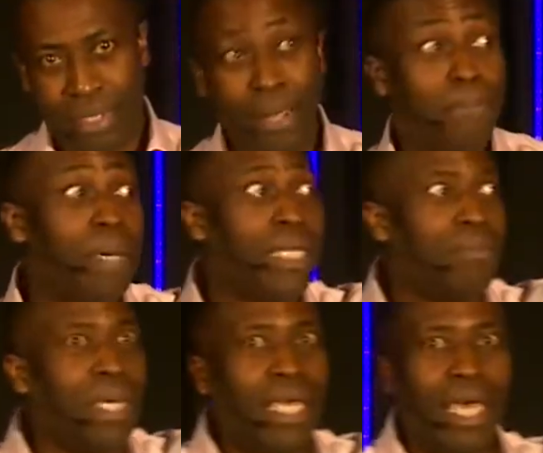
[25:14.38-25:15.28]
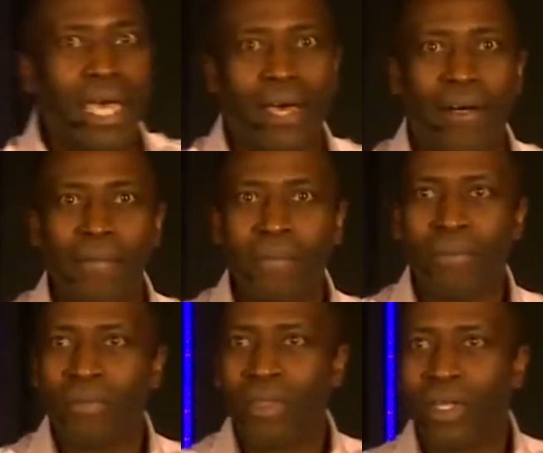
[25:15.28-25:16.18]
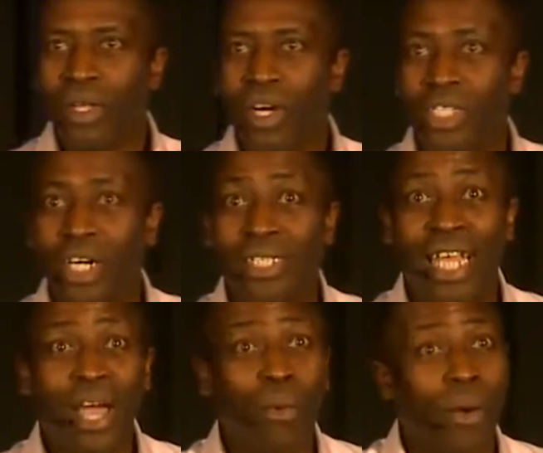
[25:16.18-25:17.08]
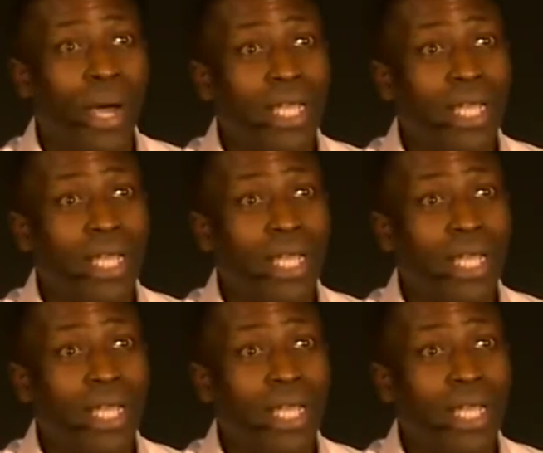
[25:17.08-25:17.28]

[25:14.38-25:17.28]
Say, meet me here. Because on day one,